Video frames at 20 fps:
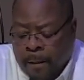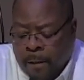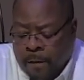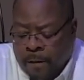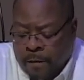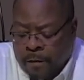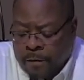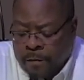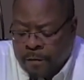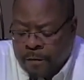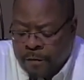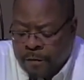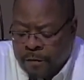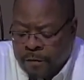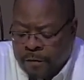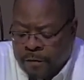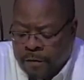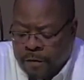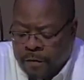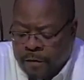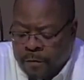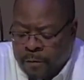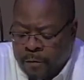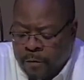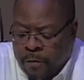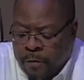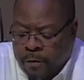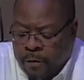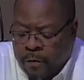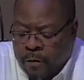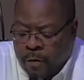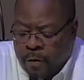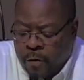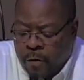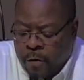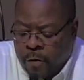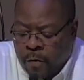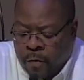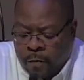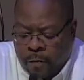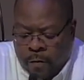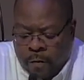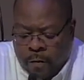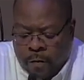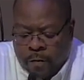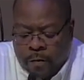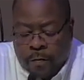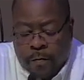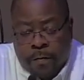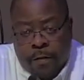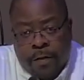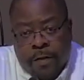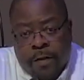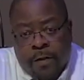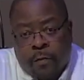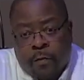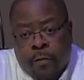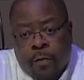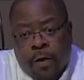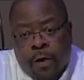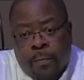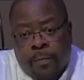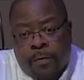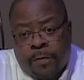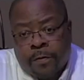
Jesus does not call the equipped,